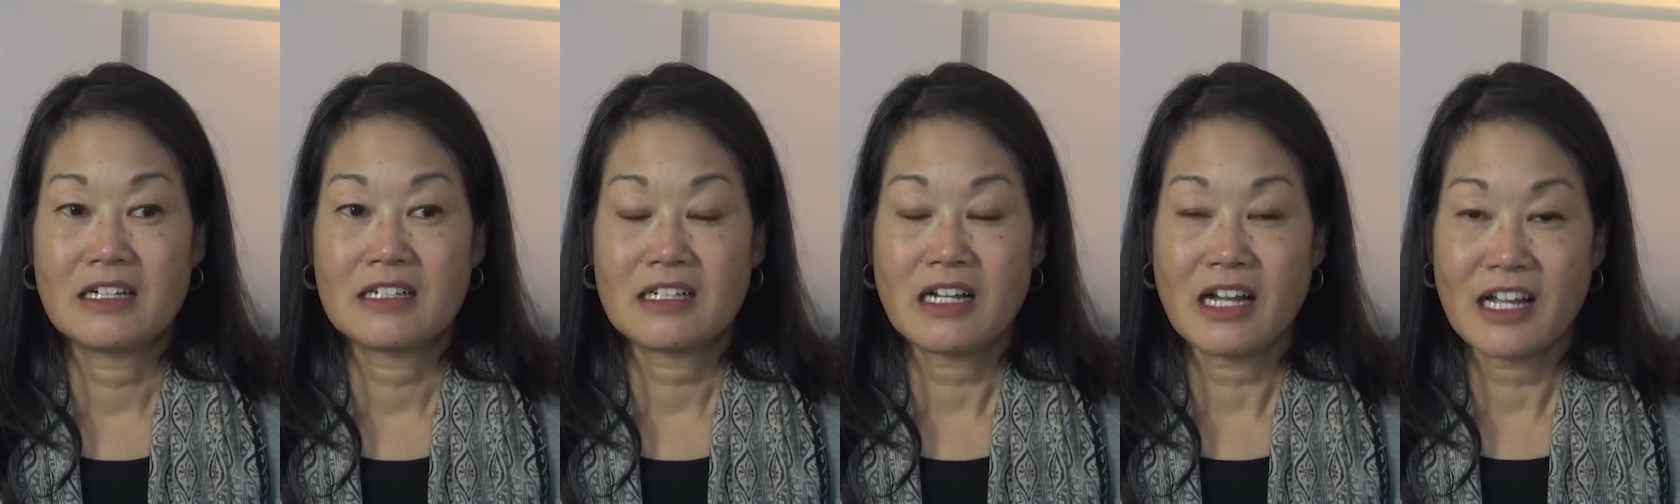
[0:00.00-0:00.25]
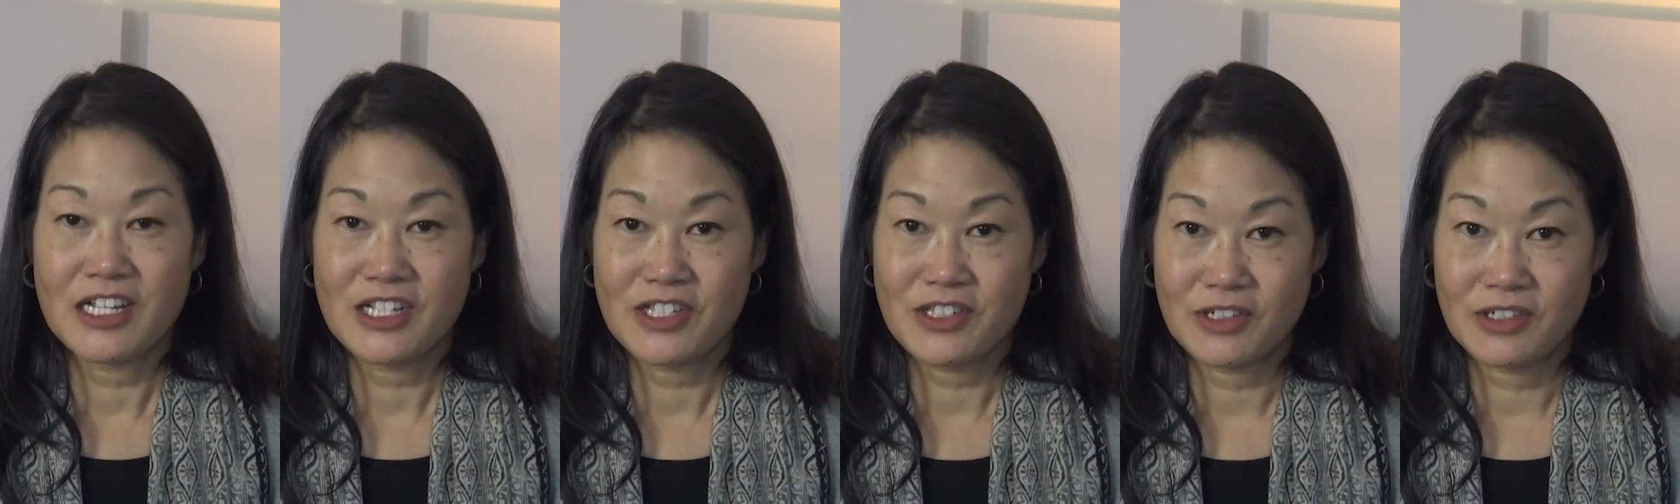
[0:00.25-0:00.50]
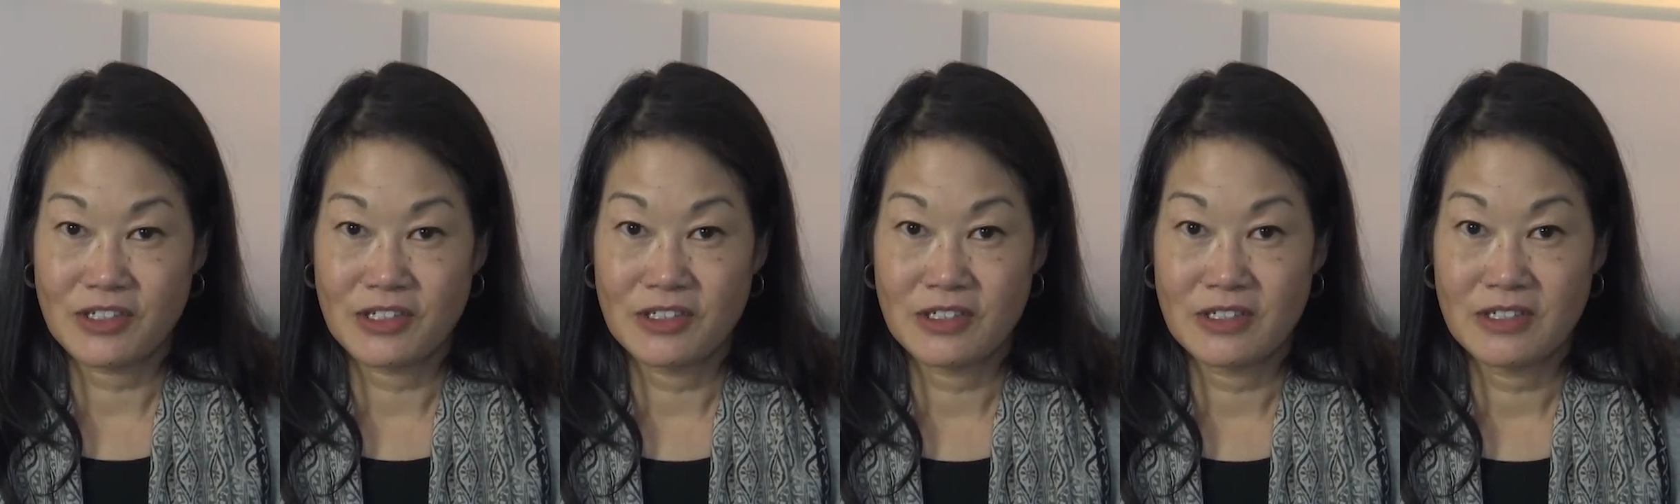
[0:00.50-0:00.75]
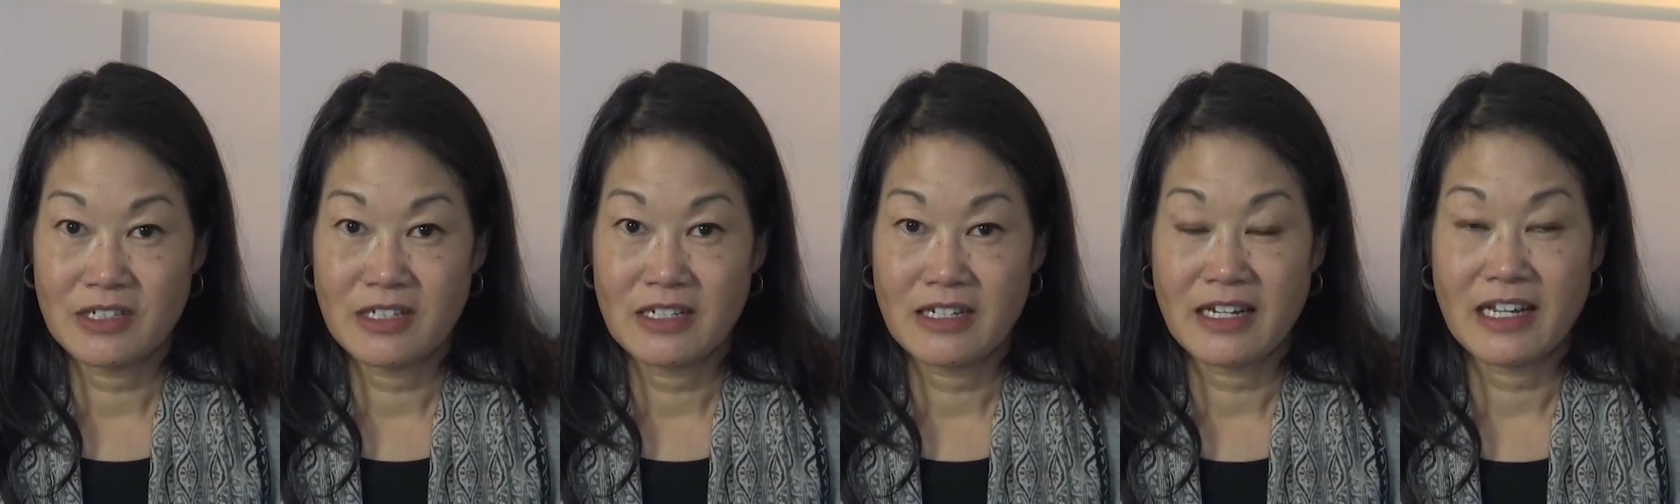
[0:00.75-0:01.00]

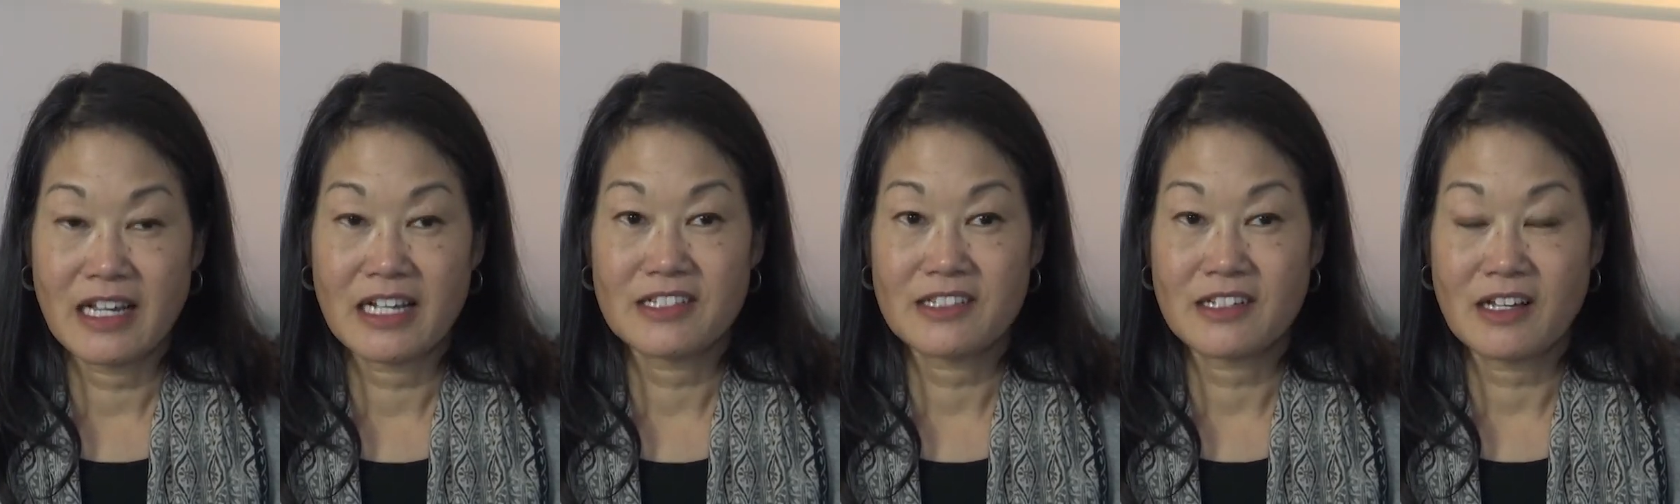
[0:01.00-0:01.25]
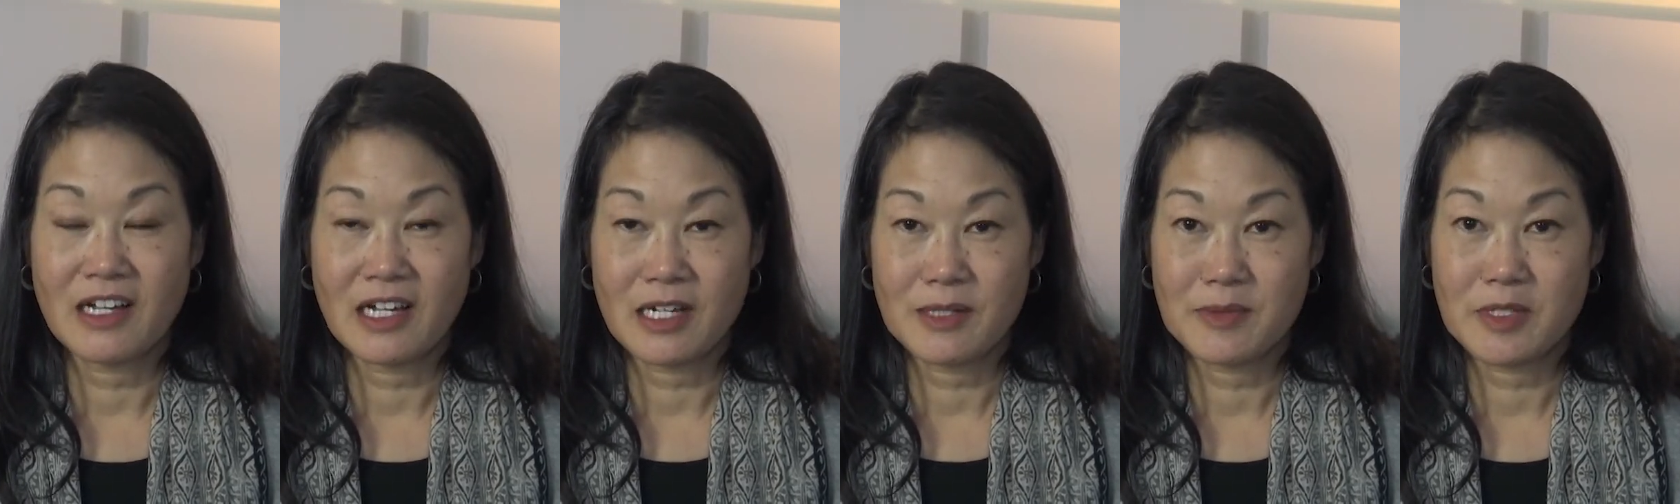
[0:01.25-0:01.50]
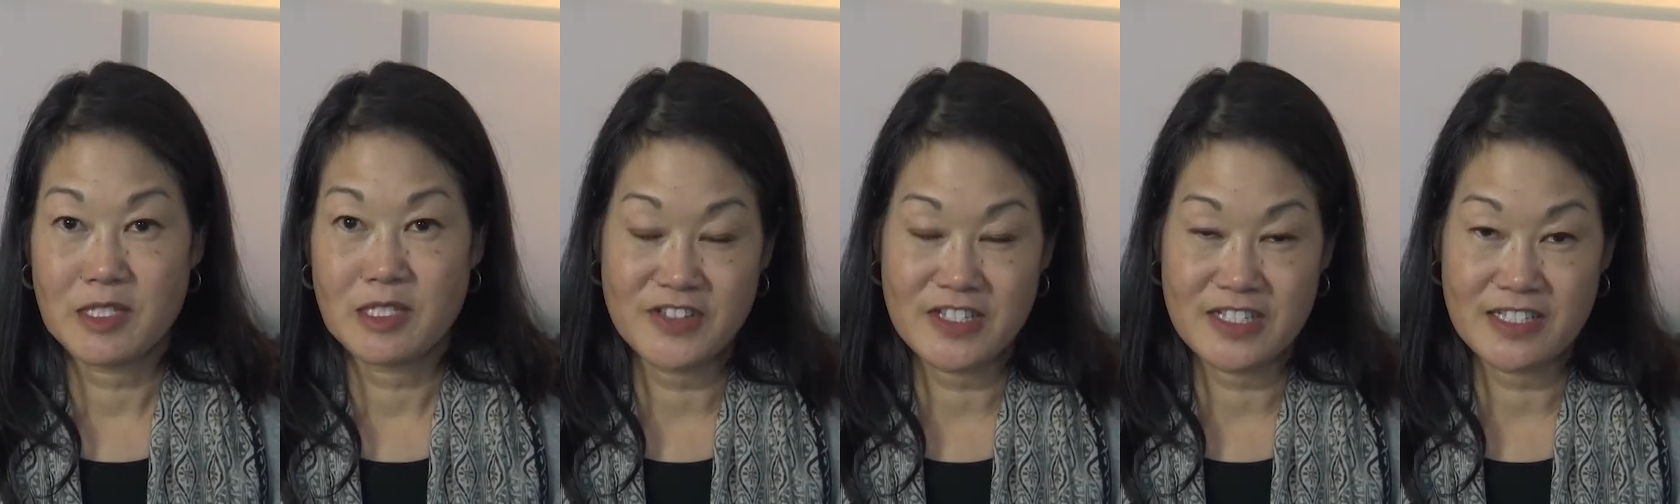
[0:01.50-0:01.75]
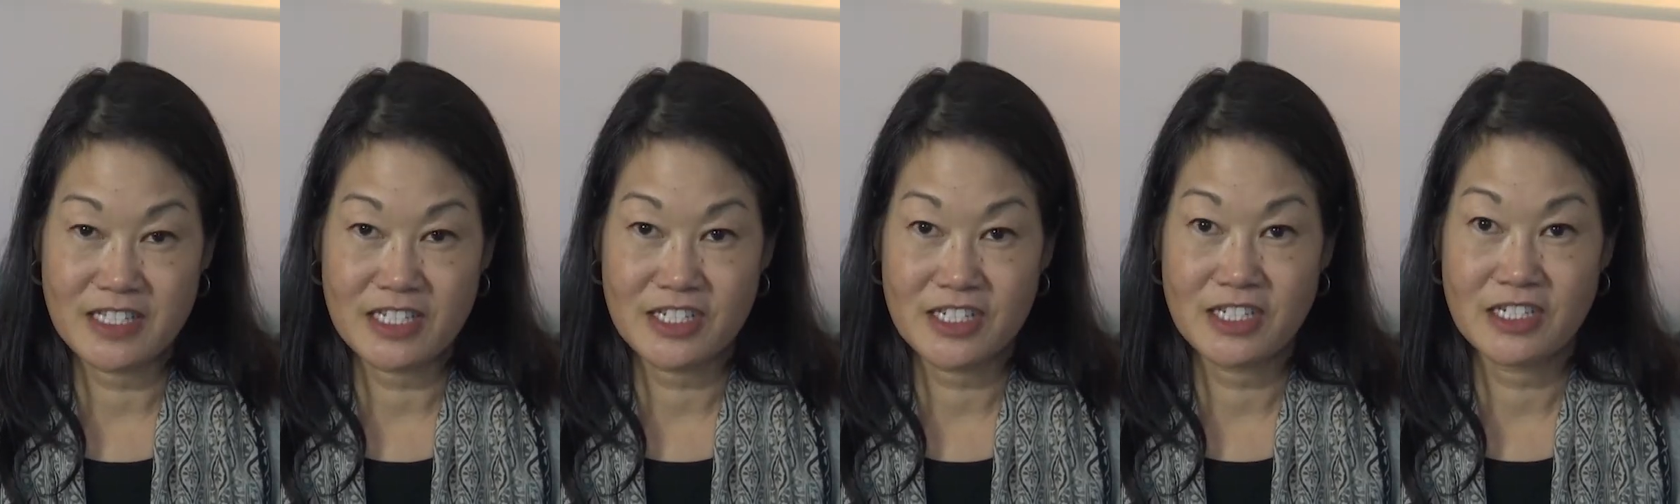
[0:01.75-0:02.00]
Kaiser as a hospice
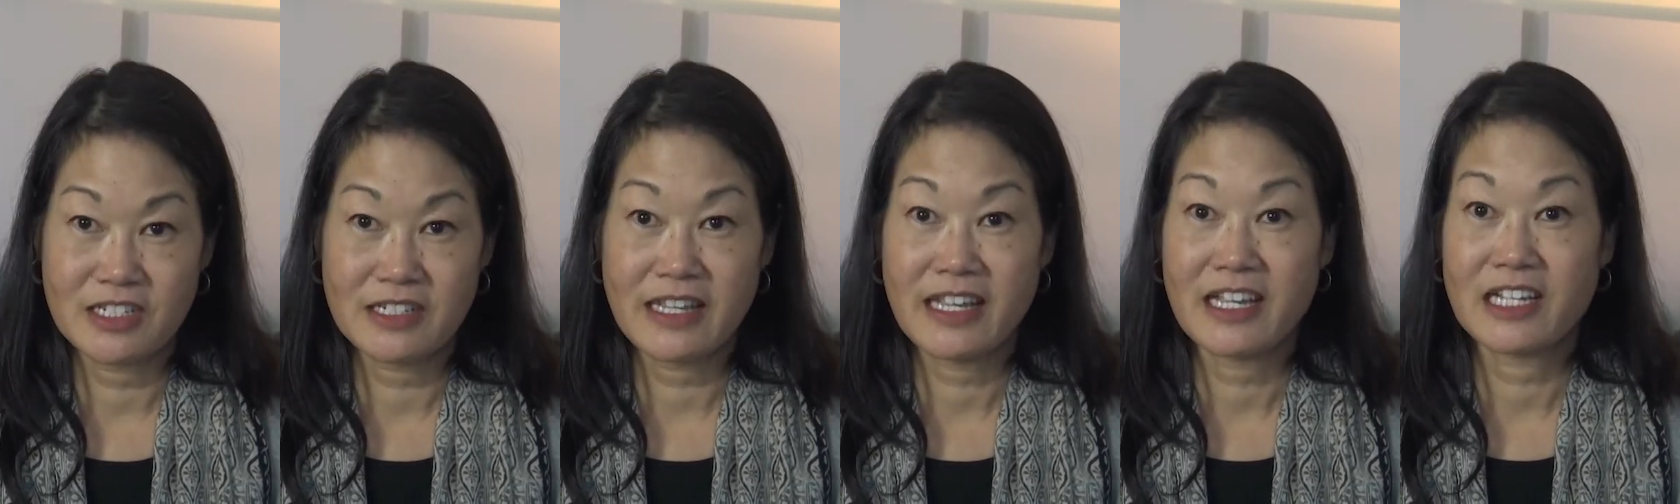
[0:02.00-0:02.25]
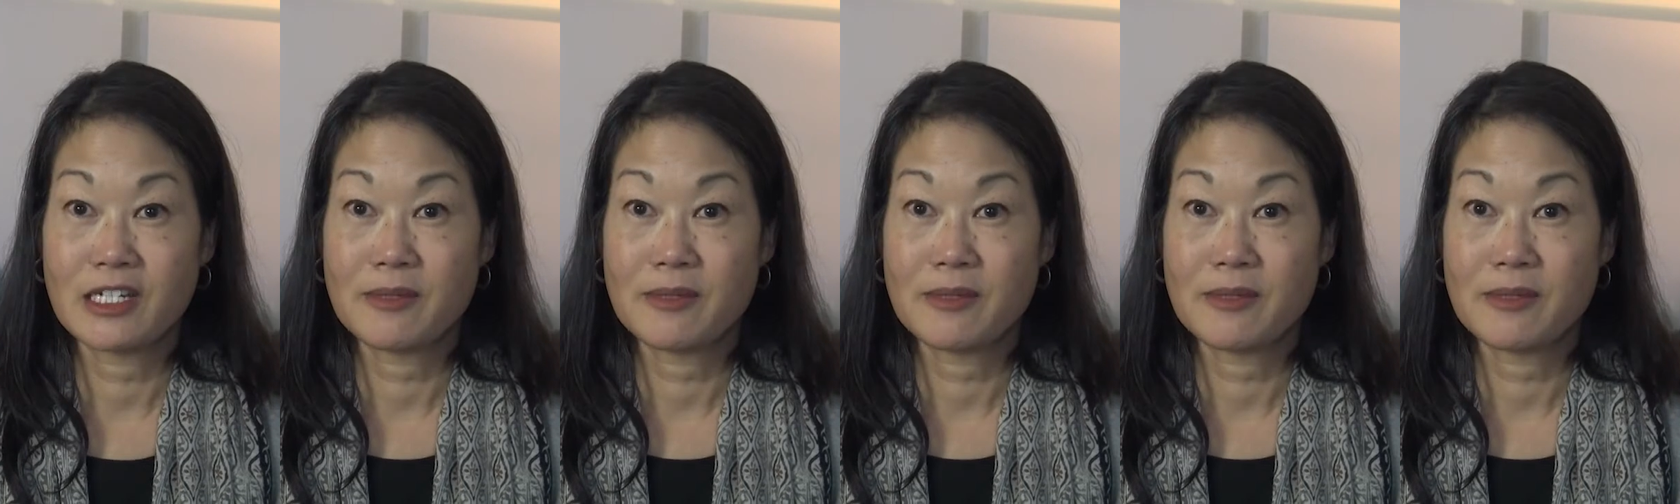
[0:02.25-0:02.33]
physician